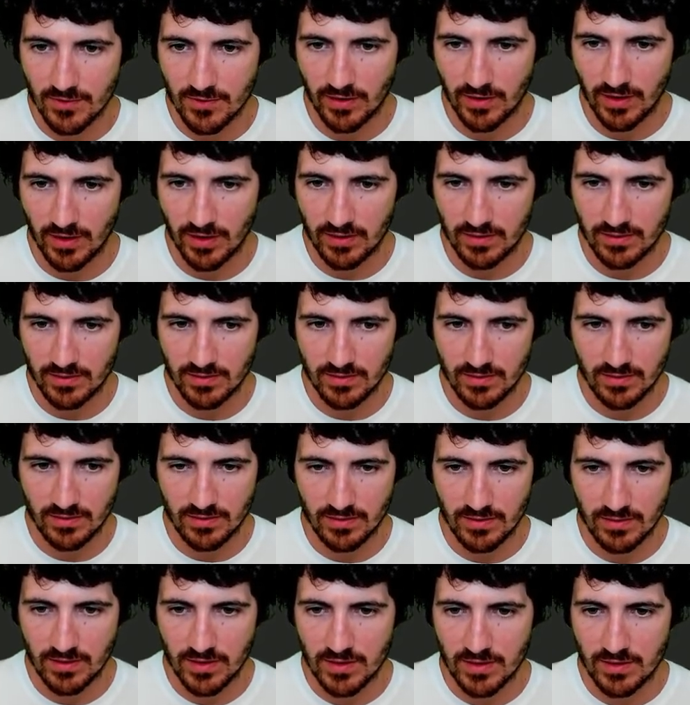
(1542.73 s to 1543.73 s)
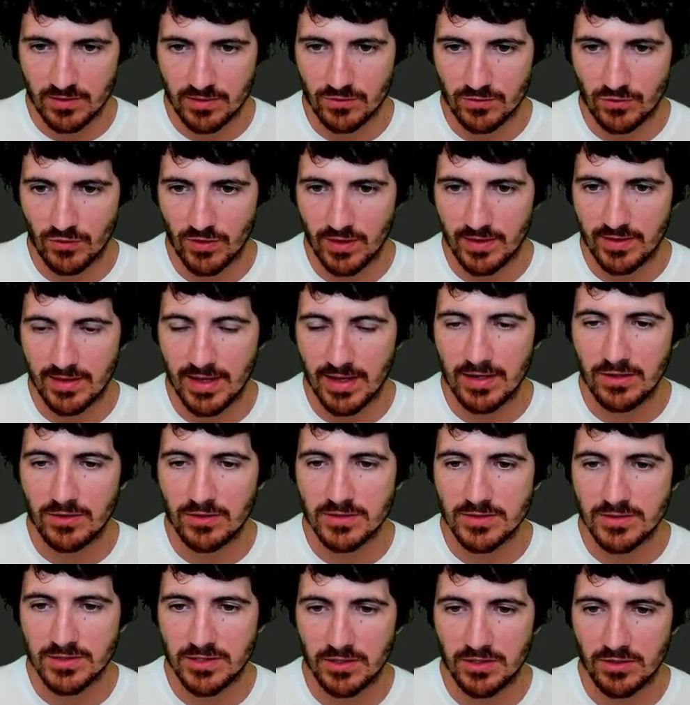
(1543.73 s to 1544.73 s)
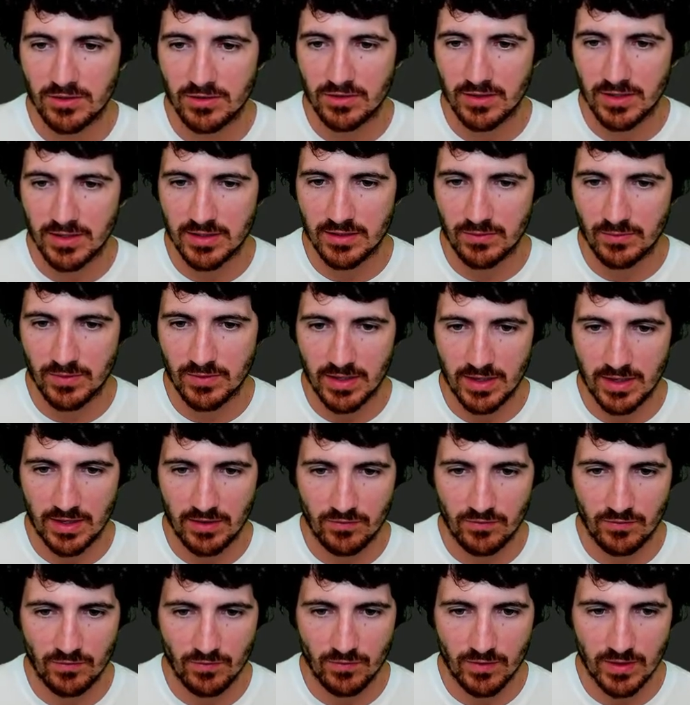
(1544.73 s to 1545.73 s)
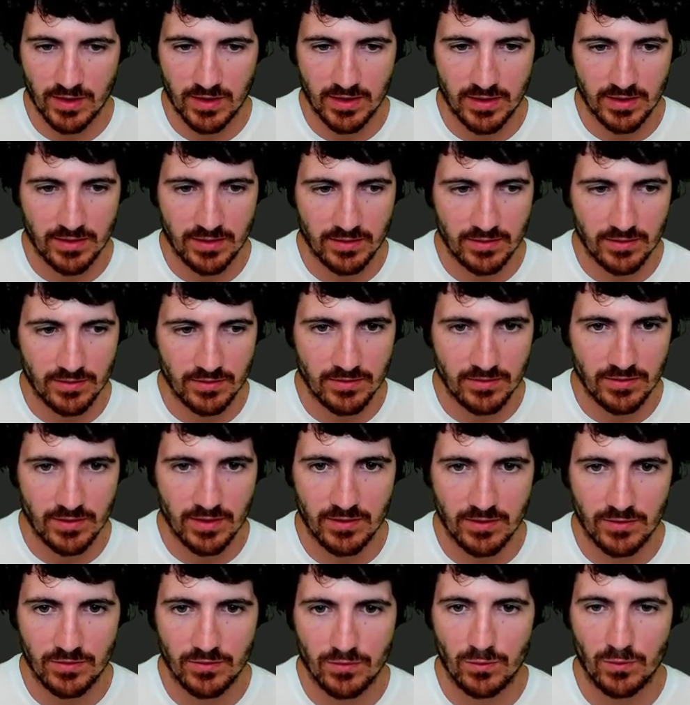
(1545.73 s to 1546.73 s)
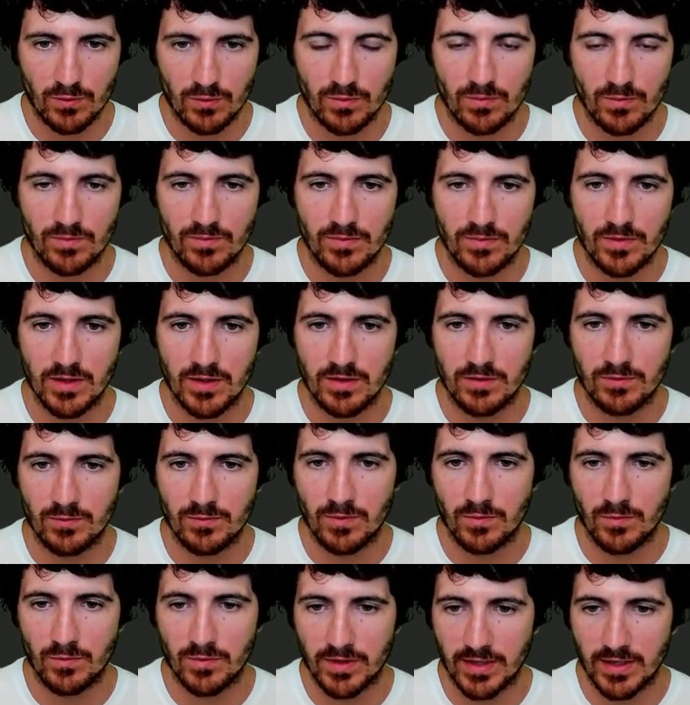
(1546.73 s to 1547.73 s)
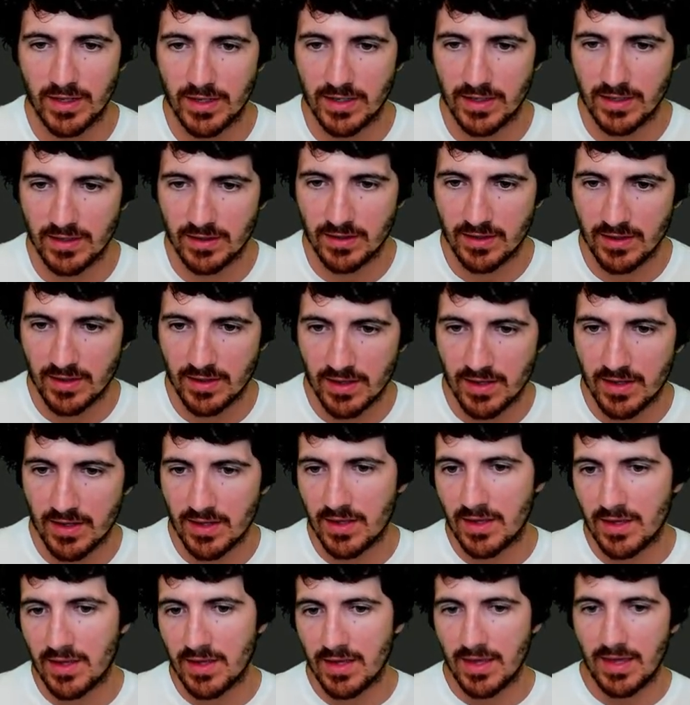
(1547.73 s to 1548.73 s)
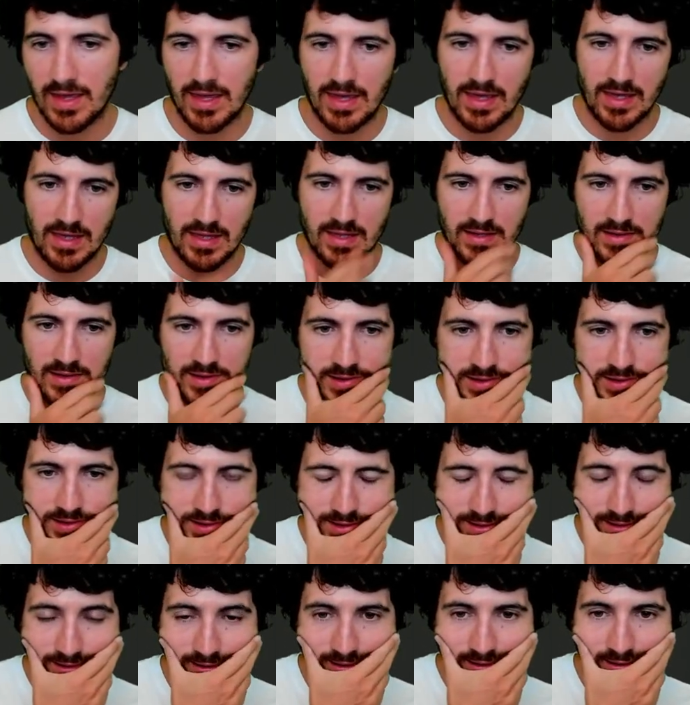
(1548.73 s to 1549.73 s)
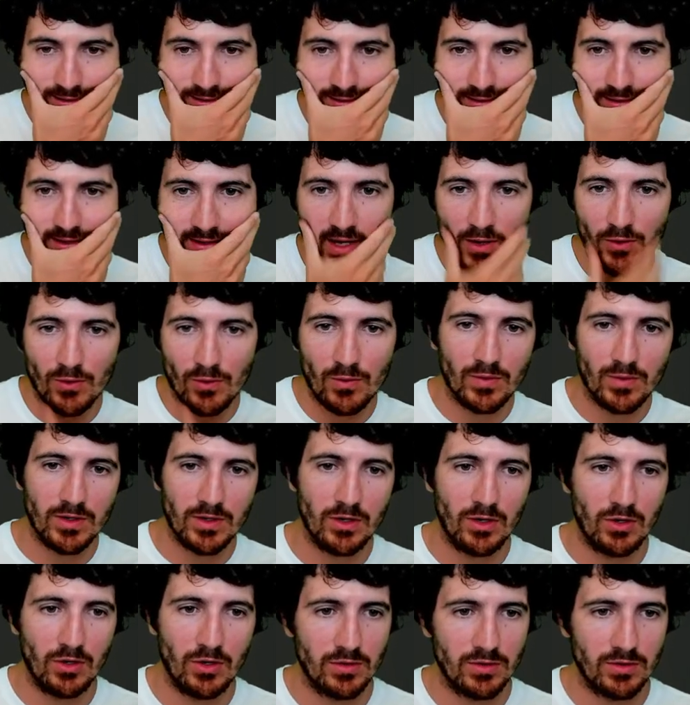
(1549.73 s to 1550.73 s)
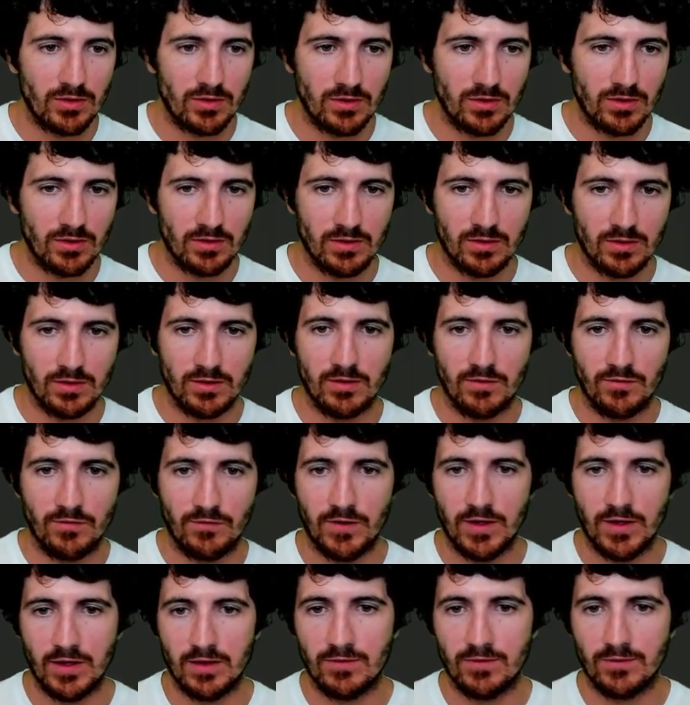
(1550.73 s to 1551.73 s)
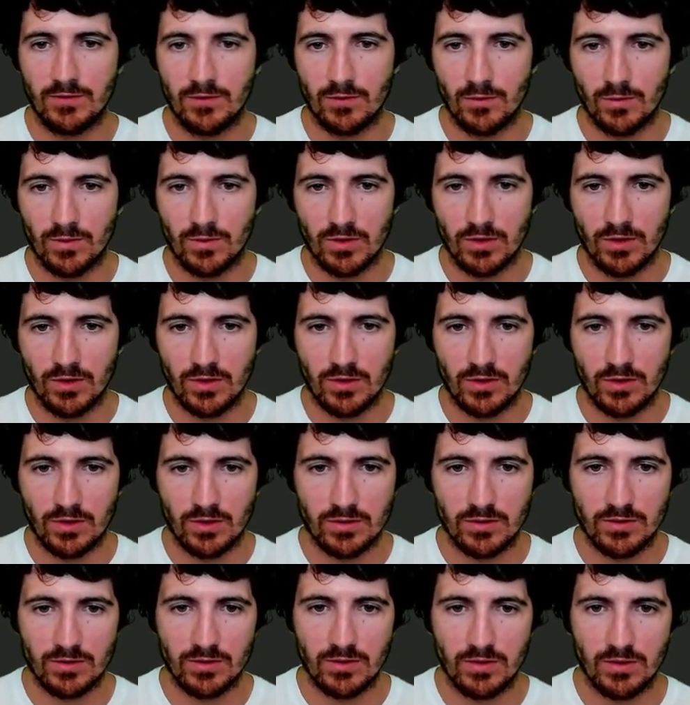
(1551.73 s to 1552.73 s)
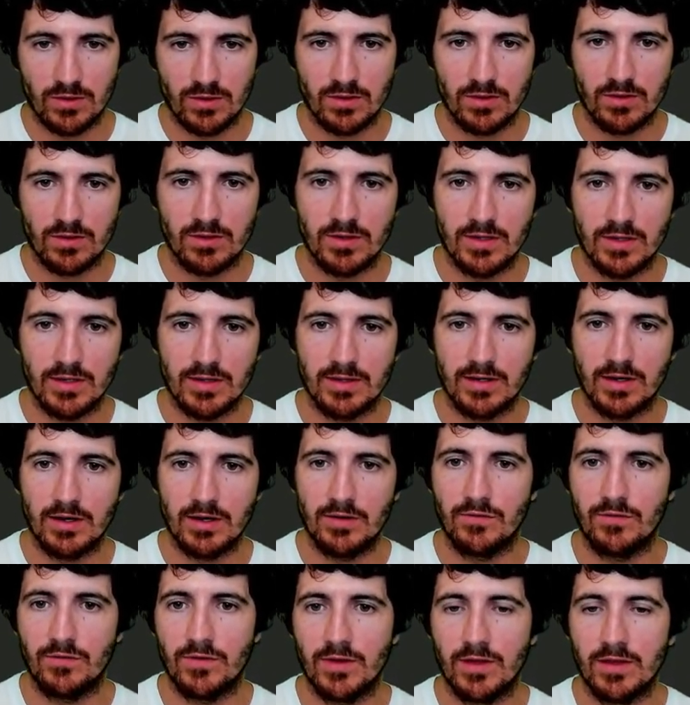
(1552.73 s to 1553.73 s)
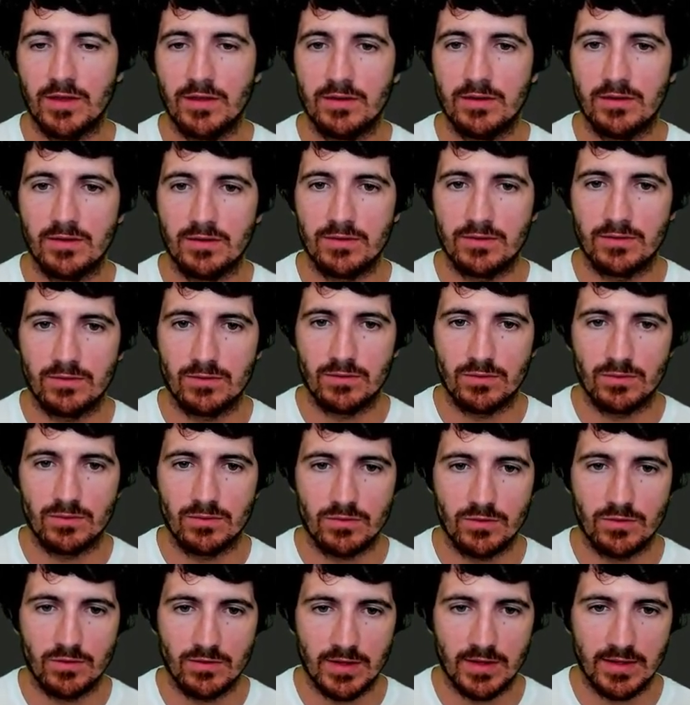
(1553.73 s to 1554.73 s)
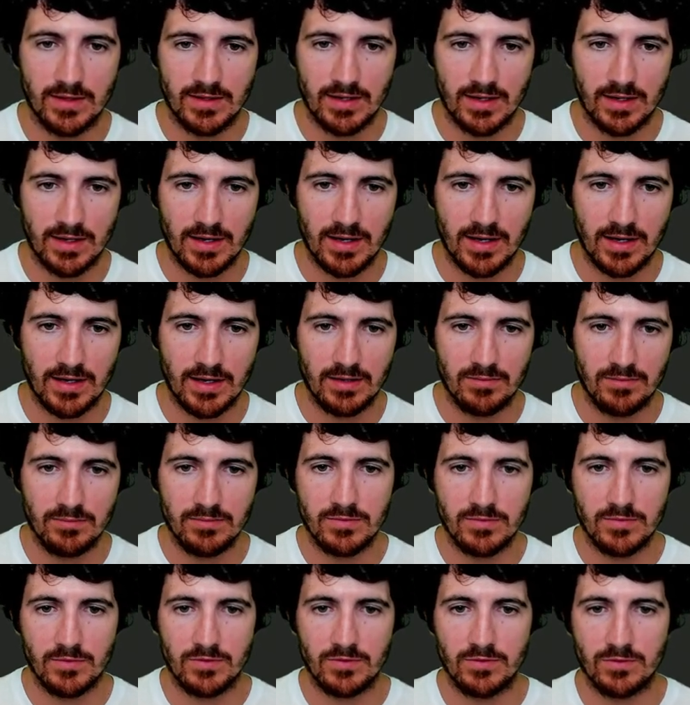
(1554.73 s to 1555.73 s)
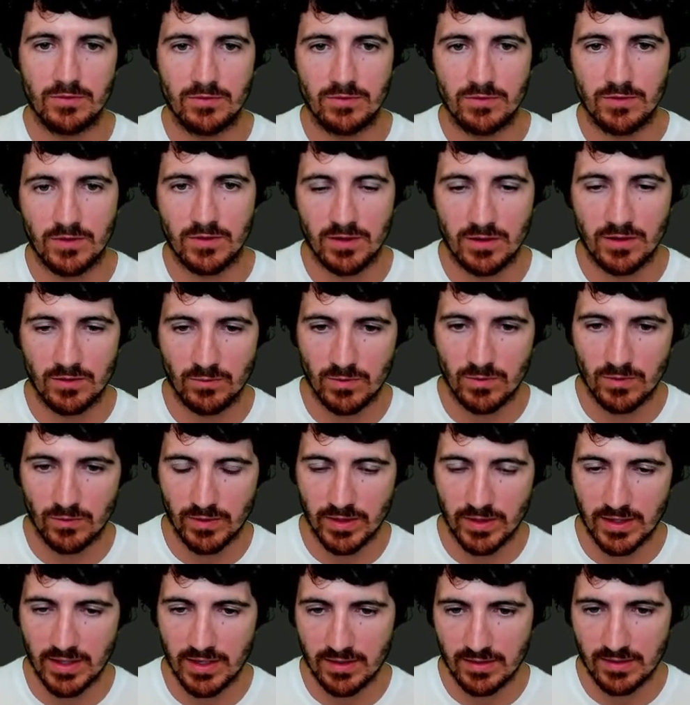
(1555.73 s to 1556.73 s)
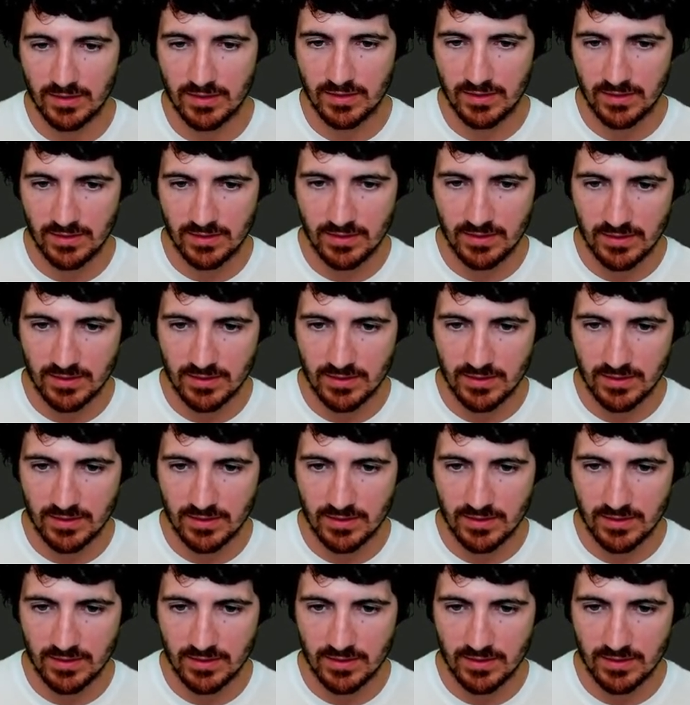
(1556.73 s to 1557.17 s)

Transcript: Okay, so the title is here, and then we have 1 and 2. That is what we're getting. And now we want to log the feed. So we'll log the entire feed, so the entire item, just to see what we get.